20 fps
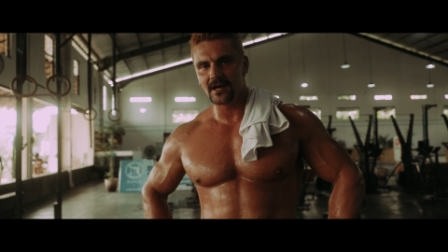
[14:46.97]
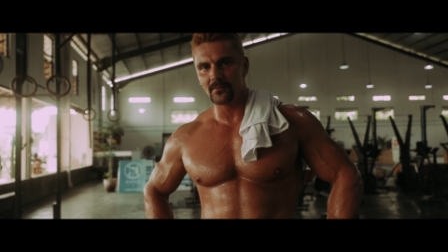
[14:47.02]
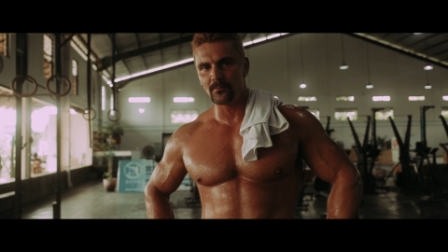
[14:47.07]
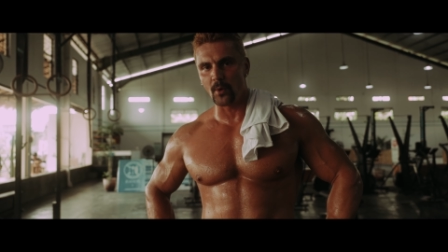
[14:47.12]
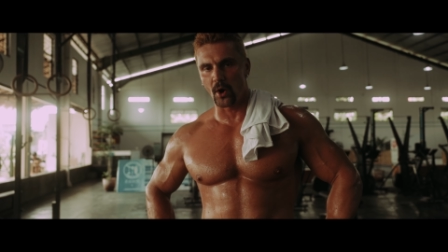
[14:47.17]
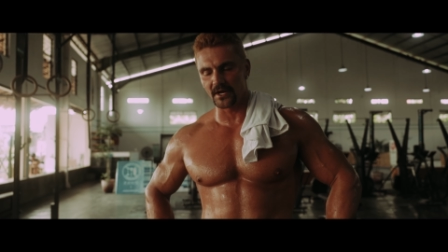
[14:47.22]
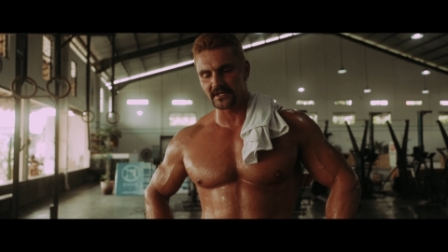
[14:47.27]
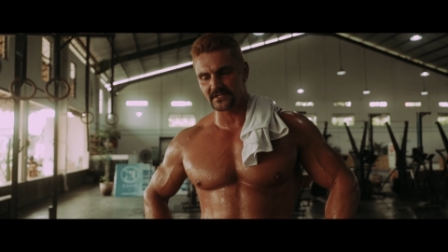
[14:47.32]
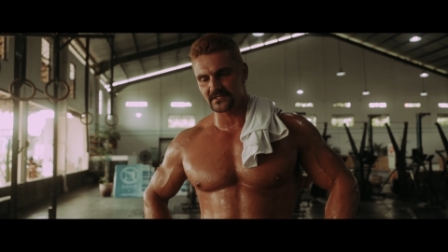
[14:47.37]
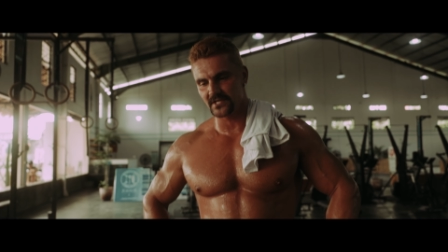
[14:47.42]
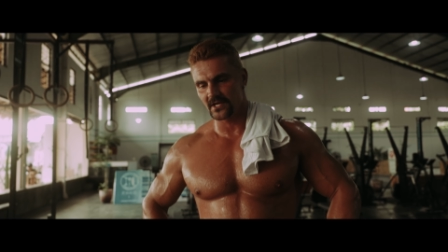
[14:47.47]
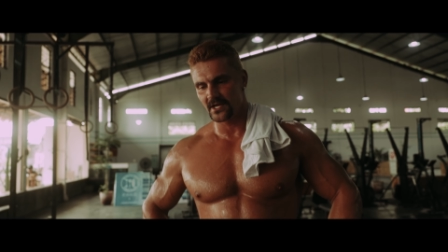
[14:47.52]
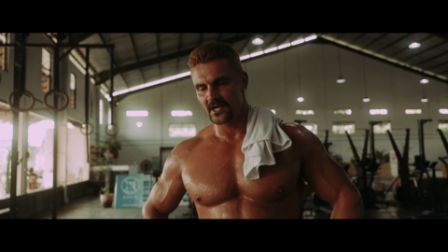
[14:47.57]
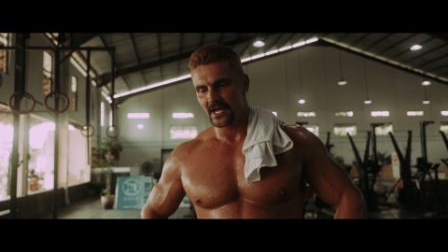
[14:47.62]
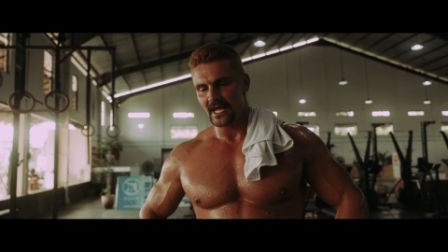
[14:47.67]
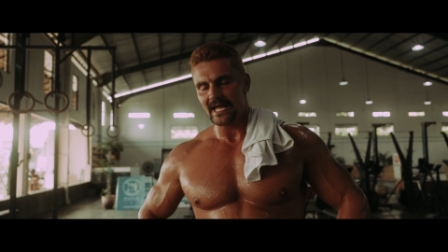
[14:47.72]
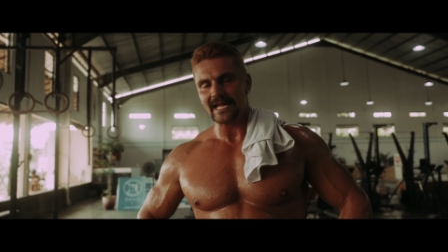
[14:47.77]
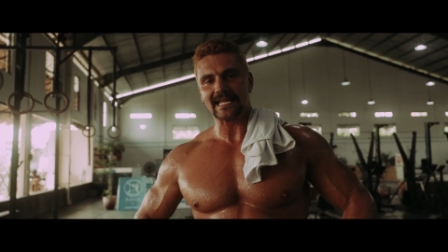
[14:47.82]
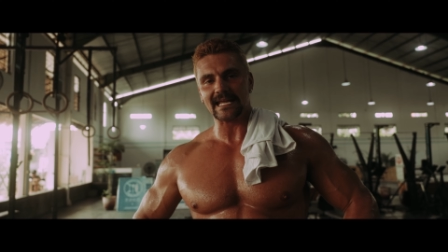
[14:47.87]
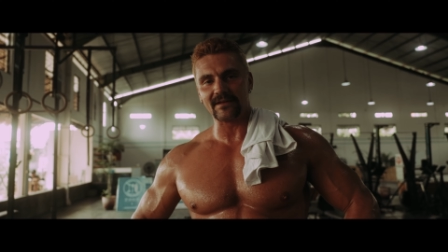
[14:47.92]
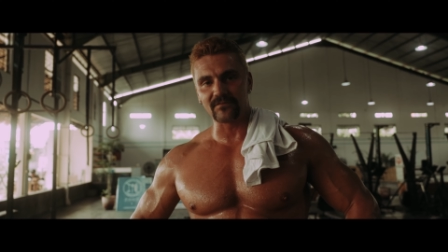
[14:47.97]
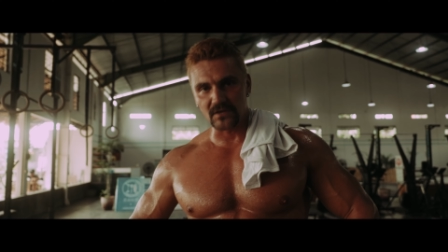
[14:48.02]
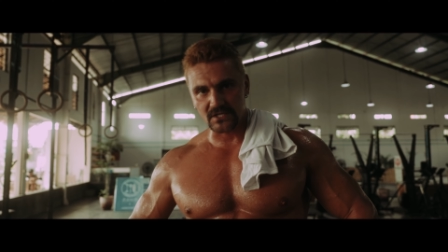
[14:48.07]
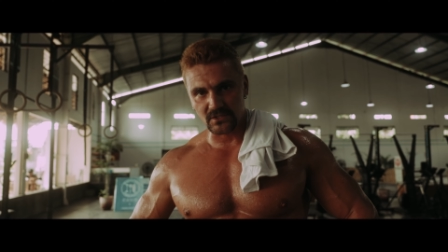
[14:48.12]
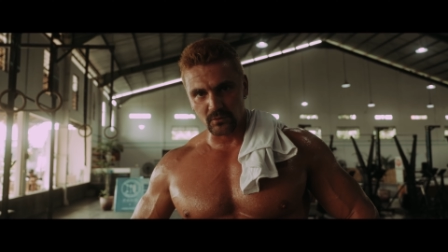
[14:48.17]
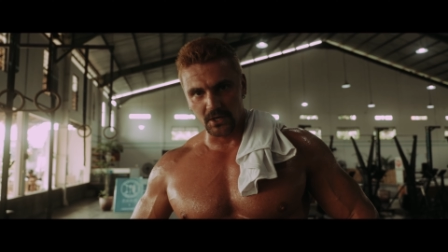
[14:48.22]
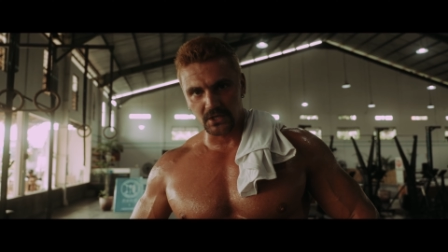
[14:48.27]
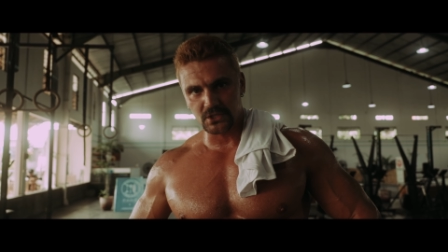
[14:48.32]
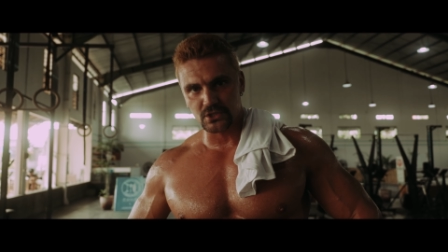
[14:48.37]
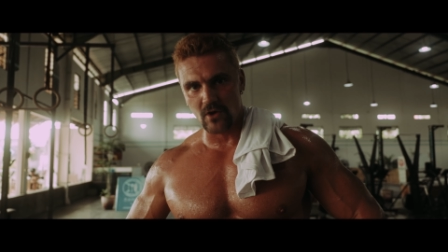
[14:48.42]
Boys, give
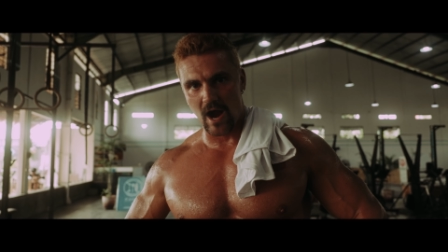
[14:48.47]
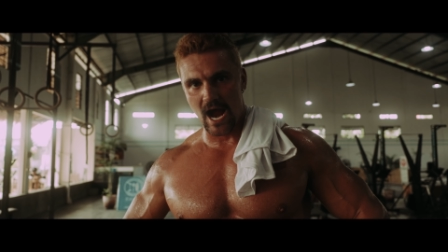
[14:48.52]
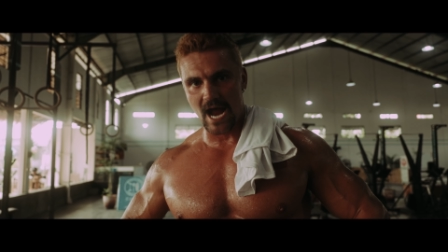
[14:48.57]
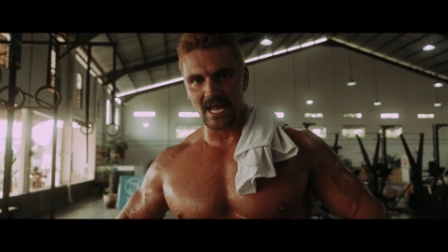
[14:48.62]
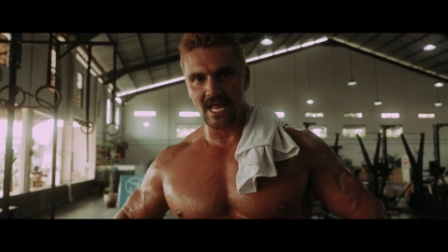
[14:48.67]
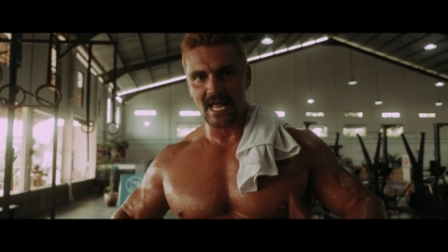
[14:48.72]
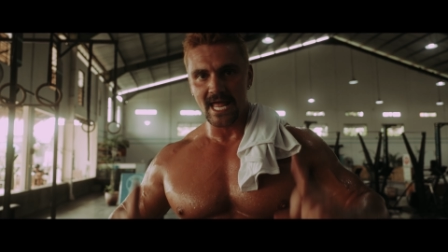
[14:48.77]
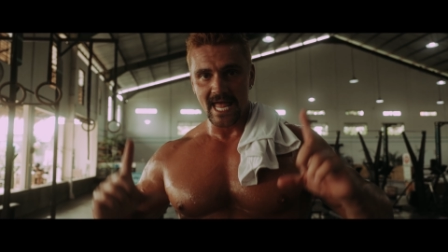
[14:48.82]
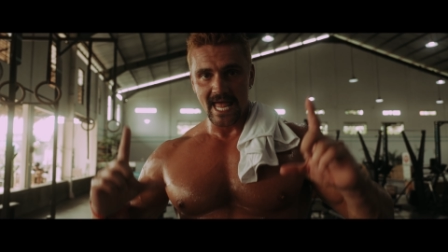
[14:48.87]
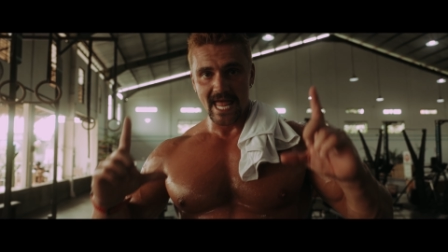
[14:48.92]
this one a try.